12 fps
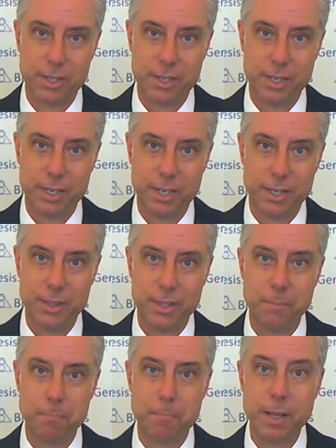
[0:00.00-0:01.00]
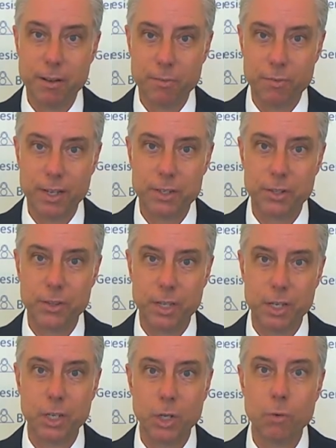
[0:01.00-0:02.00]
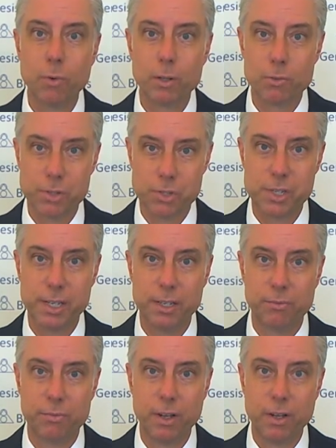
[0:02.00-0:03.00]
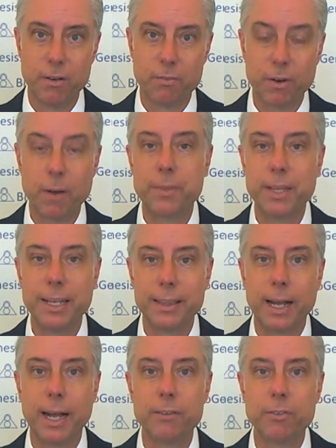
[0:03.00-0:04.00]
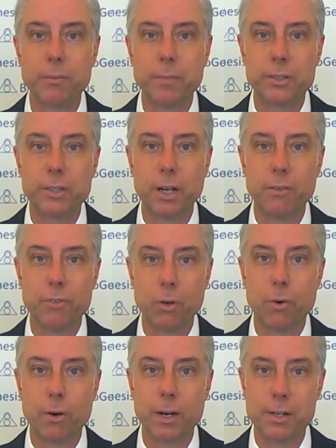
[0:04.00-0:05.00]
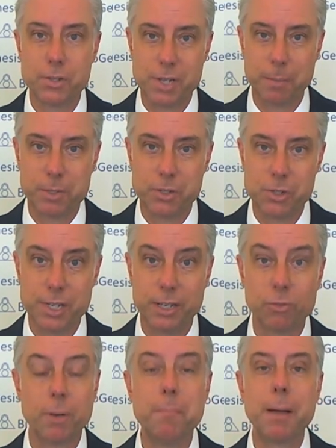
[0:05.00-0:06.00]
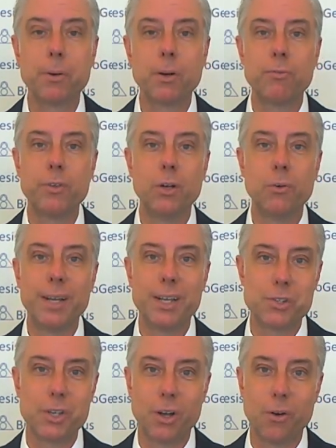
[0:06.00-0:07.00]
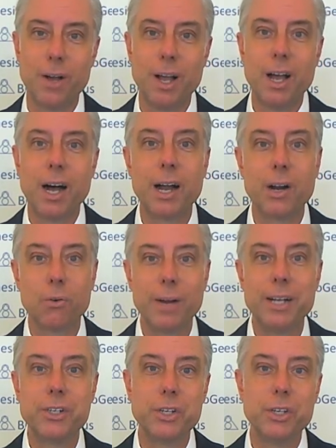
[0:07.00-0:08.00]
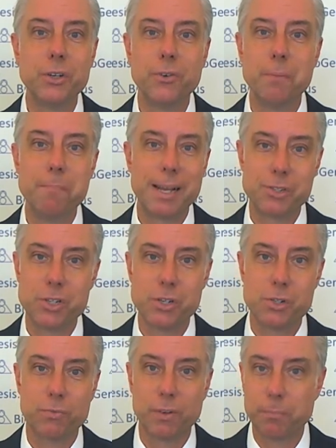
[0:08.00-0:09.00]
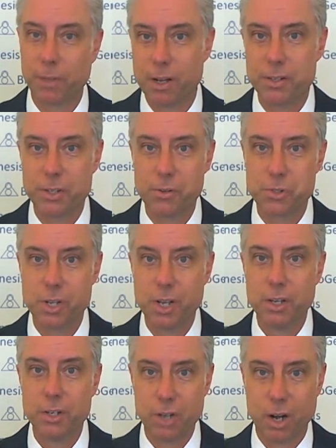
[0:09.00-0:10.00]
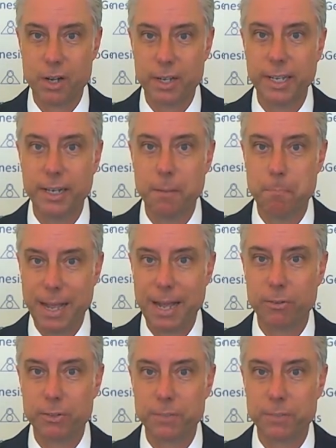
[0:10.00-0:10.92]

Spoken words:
in the benefit that you will receive from the enlivenment of your inception seed. Remember, a few weeks ago, I read to you a message from Lantos talking about